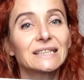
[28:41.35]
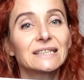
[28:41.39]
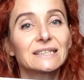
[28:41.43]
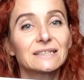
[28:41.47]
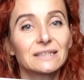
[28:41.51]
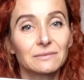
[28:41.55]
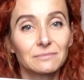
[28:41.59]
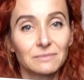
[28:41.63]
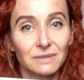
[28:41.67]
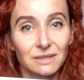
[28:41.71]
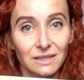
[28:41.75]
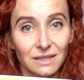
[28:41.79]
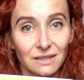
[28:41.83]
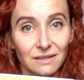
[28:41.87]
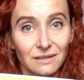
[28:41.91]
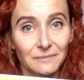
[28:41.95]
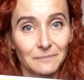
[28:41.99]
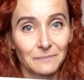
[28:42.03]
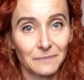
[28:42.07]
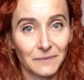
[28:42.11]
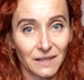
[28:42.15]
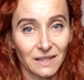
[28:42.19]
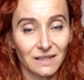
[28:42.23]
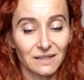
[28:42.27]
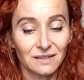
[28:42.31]
similar
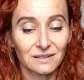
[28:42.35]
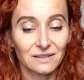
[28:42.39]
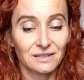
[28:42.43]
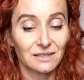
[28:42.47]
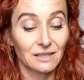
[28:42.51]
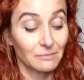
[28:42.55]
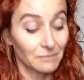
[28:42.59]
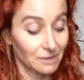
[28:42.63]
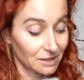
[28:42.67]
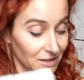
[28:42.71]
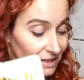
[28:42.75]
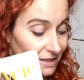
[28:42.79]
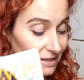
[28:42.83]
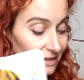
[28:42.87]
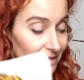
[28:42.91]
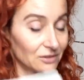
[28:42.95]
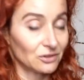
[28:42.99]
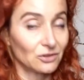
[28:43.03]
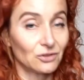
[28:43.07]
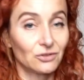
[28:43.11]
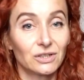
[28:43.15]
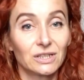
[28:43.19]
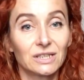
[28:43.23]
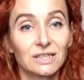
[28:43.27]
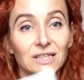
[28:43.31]
in some other
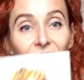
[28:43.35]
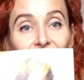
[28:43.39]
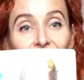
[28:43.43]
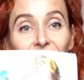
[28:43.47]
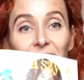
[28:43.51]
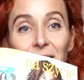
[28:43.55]
countries.